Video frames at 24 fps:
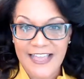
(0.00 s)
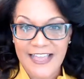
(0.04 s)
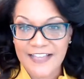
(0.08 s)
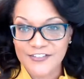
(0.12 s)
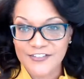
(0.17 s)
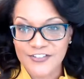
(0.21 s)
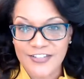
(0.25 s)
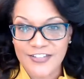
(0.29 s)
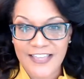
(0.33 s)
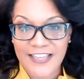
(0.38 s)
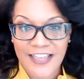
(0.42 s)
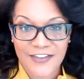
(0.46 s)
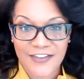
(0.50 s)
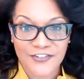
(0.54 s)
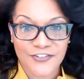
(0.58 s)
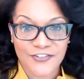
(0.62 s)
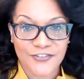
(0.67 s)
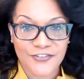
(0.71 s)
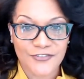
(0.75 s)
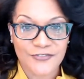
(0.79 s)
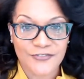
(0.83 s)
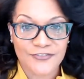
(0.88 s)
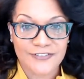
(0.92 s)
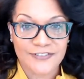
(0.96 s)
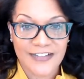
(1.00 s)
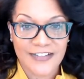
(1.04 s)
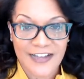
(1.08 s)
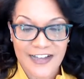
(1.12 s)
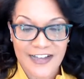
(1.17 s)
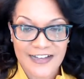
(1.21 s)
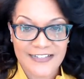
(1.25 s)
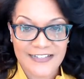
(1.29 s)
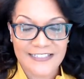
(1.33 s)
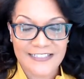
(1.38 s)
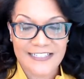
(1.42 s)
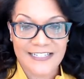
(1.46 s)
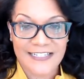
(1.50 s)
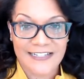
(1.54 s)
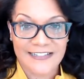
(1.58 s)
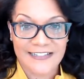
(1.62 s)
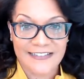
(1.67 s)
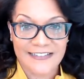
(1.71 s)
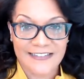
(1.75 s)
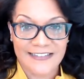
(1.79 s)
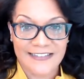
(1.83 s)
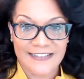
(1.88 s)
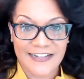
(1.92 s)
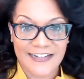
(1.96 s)
educational
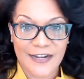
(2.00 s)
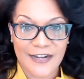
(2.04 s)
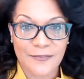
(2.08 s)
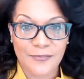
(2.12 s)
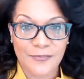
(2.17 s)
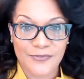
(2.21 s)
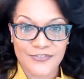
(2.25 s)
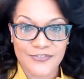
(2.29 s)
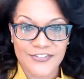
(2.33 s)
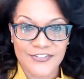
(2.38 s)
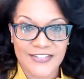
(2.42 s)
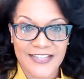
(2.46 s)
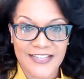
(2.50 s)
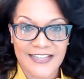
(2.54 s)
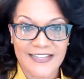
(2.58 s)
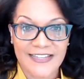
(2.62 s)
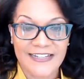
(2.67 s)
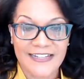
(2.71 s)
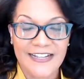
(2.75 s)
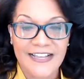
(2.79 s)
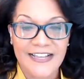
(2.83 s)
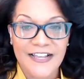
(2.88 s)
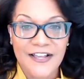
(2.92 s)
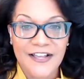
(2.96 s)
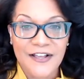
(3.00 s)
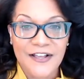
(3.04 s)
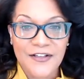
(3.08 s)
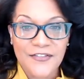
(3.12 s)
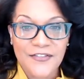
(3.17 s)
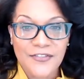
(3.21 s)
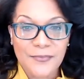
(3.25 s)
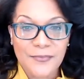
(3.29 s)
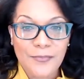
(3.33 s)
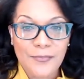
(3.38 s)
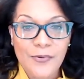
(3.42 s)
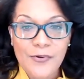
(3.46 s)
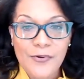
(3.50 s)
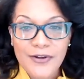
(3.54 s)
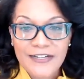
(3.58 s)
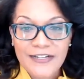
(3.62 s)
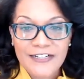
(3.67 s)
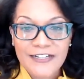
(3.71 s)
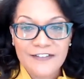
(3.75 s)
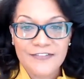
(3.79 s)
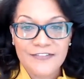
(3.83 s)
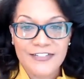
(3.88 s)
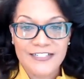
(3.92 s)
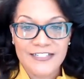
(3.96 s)
content that I present, the point
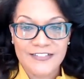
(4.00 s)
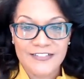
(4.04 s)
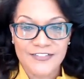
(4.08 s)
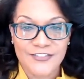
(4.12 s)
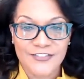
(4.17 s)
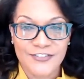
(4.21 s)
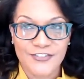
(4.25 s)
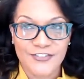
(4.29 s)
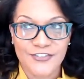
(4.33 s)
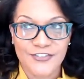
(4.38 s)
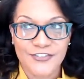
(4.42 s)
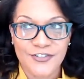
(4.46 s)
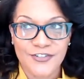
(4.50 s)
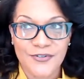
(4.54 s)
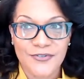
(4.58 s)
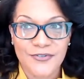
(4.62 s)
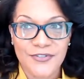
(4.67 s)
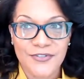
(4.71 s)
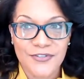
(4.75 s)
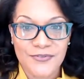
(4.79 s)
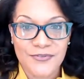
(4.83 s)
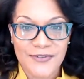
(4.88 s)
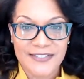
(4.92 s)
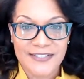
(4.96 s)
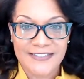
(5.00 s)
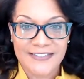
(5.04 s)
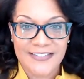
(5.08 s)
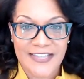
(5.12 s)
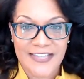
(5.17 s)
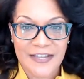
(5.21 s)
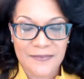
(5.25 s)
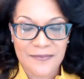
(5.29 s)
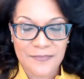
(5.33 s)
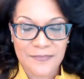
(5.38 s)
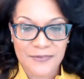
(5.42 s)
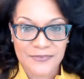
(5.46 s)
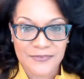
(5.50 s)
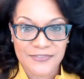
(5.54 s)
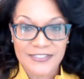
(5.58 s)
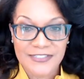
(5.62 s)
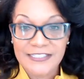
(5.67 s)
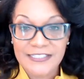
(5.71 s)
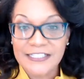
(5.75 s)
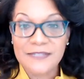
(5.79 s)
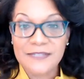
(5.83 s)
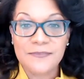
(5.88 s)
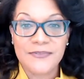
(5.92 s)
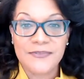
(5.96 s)
of it is to show you examples,
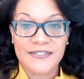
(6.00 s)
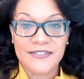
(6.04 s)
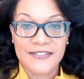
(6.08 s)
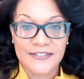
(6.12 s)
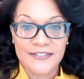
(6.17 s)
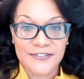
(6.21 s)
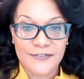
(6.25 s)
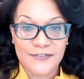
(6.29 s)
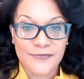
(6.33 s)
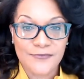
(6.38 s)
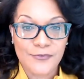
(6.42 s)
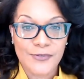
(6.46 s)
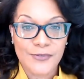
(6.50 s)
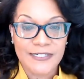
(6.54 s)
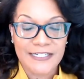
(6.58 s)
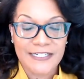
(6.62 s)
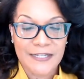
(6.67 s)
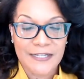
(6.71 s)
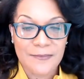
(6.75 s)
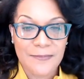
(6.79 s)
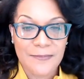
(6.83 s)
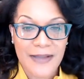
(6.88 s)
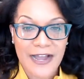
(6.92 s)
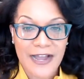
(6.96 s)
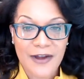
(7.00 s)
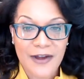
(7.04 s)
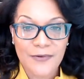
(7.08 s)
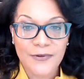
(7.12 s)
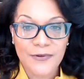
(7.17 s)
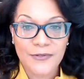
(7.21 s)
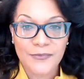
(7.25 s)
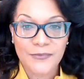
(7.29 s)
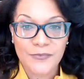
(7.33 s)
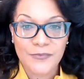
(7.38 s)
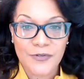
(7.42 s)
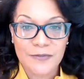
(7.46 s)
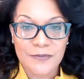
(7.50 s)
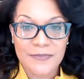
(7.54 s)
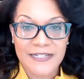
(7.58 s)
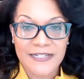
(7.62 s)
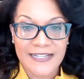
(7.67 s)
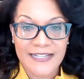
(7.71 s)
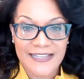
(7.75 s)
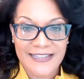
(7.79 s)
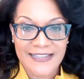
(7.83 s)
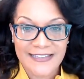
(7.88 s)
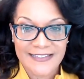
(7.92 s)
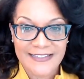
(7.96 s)
glimpses of what an empowered woman
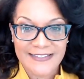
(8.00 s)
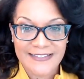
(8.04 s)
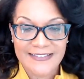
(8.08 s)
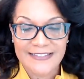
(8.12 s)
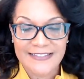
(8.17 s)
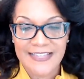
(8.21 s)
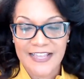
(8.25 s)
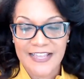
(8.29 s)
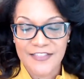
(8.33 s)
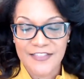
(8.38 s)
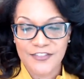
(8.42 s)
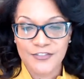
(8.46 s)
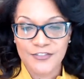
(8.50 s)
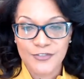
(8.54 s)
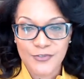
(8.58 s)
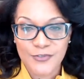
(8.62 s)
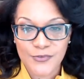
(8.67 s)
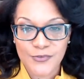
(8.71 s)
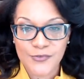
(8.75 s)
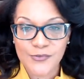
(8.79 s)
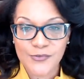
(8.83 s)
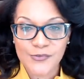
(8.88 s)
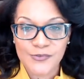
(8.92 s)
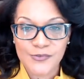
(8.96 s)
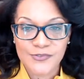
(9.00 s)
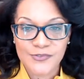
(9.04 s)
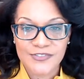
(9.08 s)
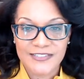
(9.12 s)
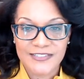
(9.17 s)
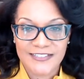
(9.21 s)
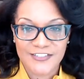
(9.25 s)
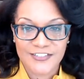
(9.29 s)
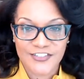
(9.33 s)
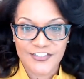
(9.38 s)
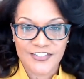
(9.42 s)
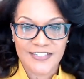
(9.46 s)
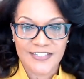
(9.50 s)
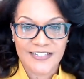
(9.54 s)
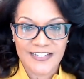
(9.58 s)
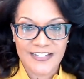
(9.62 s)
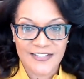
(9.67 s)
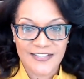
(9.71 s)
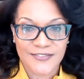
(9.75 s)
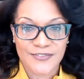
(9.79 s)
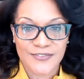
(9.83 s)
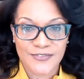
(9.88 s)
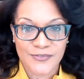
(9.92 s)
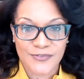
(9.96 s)
is and the tools that she
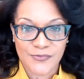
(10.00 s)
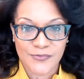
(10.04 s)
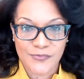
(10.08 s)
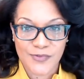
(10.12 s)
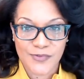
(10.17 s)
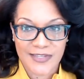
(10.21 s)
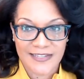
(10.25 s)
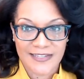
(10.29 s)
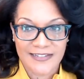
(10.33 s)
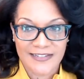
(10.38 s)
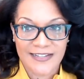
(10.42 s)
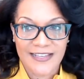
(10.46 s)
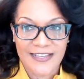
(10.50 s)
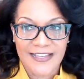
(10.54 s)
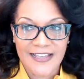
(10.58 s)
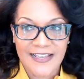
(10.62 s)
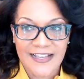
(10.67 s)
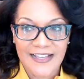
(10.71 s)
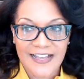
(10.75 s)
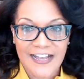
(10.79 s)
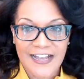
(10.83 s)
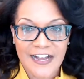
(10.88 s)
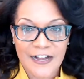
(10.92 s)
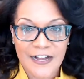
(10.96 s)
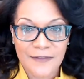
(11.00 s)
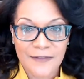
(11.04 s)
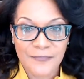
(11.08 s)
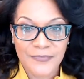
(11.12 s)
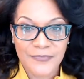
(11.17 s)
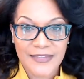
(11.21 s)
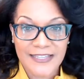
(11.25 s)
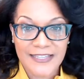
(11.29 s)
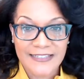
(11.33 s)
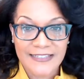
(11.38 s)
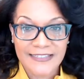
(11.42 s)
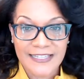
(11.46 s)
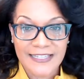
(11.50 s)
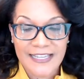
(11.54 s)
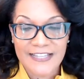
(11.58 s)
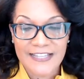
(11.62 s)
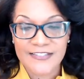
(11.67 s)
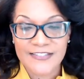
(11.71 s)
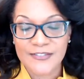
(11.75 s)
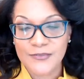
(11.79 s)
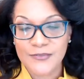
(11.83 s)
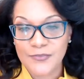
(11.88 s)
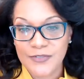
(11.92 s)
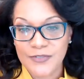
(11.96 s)
needs to win. And like I
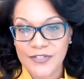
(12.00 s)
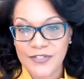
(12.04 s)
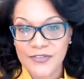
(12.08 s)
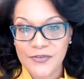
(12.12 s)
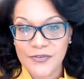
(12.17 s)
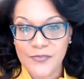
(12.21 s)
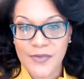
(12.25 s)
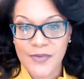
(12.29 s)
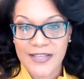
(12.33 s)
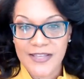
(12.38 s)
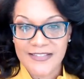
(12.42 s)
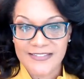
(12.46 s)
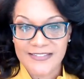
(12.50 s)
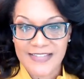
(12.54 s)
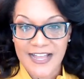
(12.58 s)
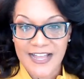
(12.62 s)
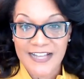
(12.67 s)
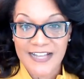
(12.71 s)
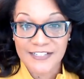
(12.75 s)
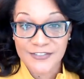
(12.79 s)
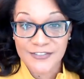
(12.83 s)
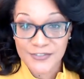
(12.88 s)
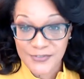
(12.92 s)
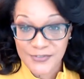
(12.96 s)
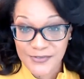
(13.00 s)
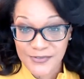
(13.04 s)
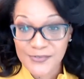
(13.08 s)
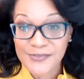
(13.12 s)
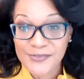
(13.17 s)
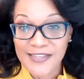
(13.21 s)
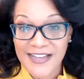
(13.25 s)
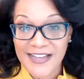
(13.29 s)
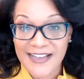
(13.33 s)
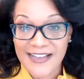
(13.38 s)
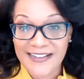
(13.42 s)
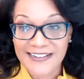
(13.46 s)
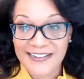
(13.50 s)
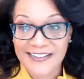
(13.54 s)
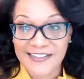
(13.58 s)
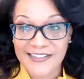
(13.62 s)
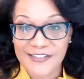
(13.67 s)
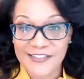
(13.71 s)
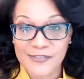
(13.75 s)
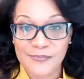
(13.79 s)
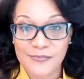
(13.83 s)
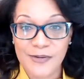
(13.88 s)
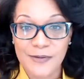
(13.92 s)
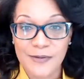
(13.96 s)
said, one of the ways I do that
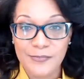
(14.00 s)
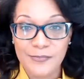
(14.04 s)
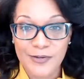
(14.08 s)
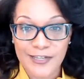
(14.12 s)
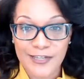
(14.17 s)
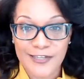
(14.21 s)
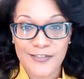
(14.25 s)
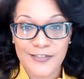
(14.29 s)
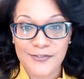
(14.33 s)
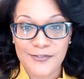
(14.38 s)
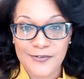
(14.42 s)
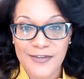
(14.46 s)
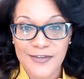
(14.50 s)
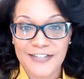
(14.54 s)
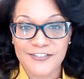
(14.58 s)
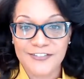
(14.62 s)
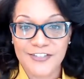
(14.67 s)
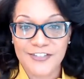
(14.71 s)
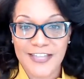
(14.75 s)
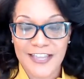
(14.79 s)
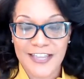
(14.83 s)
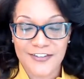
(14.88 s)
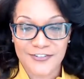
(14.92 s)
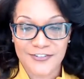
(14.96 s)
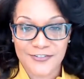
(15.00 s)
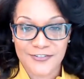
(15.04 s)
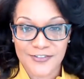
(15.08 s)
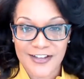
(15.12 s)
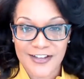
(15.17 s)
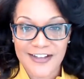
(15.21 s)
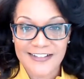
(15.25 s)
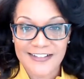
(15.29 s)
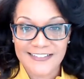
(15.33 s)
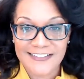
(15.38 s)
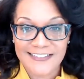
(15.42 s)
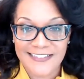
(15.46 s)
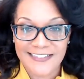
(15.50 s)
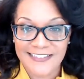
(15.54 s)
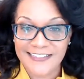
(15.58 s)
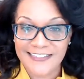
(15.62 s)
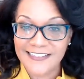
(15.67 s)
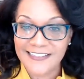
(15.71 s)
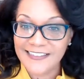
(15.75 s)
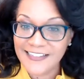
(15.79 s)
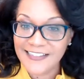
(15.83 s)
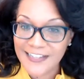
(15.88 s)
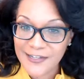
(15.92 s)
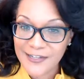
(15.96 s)
is by bringing you educational content
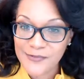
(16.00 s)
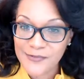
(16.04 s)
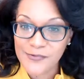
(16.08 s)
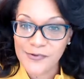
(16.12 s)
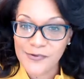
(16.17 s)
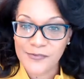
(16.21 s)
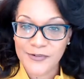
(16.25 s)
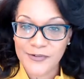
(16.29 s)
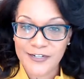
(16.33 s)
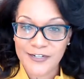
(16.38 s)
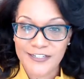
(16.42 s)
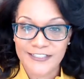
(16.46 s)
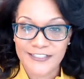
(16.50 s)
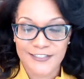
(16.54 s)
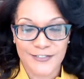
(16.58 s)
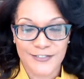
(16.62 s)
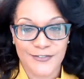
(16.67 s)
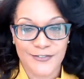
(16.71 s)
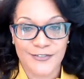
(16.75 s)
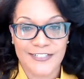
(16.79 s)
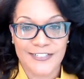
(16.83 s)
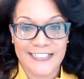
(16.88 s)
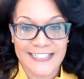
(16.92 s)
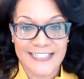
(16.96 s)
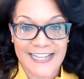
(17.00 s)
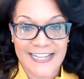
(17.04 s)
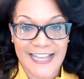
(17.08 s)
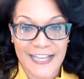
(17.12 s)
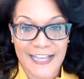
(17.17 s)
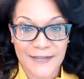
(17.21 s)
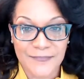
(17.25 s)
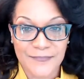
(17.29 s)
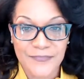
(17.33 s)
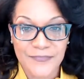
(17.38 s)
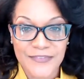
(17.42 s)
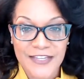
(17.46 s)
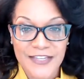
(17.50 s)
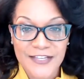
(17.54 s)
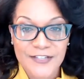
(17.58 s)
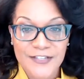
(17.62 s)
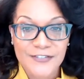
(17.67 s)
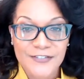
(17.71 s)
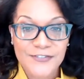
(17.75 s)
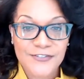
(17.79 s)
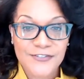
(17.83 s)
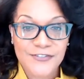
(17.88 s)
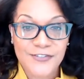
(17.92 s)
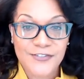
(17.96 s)
like what we're going to do today.
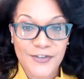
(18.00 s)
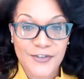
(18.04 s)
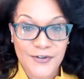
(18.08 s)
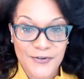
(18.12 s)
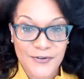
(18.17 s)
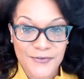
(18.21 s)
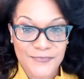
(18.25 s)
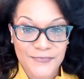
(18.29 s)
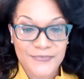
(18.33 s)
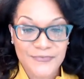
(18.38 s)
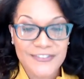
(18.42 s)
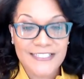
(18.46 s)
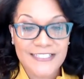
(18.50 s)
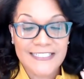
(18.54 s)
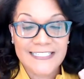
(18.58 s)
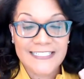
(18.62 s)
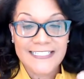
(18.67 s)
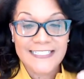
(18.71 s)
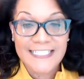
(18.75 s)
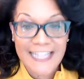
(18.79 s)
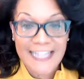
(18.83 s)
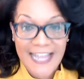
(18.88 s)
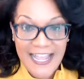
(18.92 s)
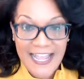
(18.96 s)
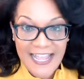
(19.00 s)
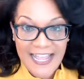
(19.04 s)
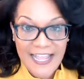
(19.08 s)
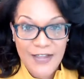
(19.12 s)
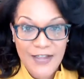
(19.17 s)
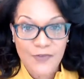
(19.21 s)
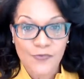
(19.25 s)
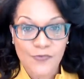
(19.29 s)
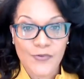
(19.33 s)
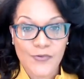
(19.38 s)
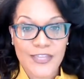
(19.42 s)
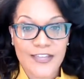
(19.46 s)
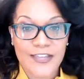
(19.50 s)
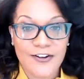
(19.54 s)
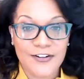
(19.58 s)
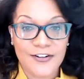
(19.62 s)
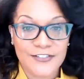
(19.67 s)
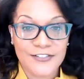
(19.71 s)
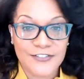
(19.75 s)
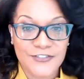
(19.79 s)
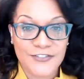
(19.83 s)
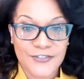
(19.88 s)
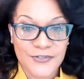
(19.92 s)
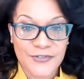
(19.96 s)
So today we are
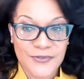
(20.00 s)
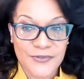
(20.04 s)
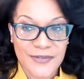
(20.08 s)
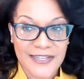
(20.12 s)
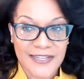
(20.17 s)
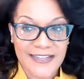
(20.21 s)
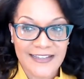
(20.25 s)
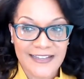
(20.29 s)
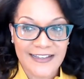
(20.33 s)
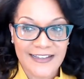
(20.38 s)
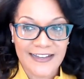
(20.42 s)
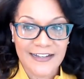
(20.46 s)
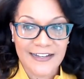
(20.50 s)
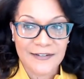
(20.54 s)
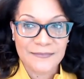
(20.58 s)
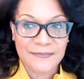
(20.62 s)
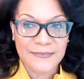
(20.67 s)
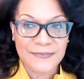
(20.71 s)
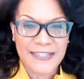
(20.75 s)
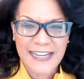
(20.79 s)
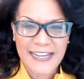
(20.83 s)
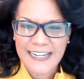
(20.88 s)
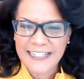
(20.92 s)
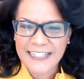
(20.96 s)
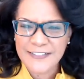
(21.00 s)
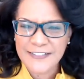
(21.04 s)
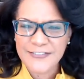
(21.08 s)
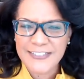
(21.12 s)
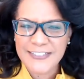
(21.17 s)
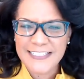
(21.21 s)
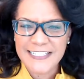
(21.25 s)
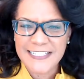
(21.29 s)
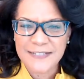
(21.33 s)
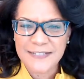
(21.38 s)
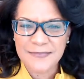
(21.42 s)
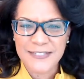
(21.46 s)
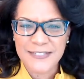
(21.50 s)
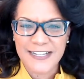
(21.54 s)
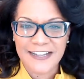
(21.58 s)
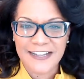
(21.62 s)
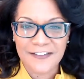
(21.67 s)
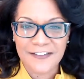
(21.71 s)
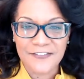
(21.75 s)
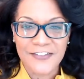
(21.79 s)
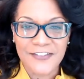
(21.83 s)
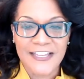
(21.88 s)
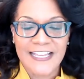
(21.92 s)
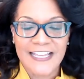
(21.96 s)
doing kind of a deep
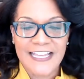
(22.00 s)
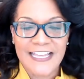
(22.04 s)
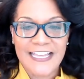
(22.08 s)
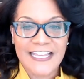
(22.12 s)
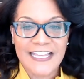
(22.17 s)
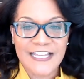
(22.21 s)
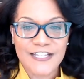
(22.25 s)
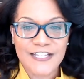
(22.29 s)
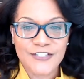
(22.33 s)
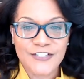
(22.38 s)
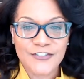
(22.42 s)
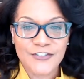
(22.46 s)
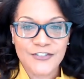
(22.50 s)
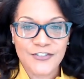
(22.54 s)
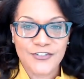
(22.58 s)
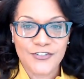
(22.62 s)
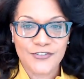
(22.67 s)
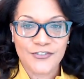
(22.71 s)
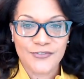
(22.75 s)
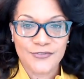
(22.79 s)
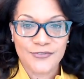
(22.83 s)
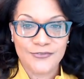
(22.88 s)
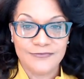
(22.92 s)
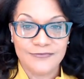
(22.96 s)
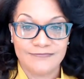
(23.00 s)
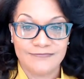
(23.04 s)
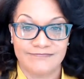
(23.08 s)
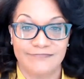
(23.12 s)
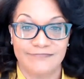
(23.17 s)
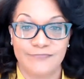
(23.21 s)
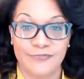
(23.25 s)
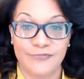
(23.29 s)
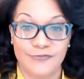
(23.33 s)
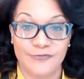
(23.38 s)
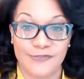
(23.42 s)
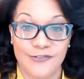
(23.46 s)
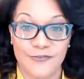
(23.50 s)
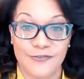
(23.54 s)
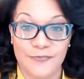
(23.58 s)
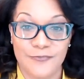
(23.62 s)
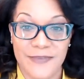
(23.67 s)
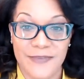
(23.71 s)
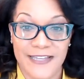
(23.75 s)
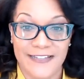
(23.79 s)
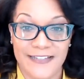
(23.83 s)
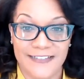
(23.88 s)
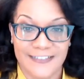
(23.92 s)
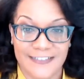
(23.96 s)
dive into
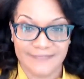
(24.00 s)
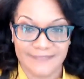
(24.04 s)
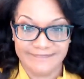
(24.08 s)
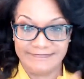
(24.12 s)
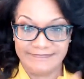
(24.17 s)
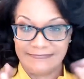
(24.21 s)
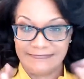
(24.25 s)
probate.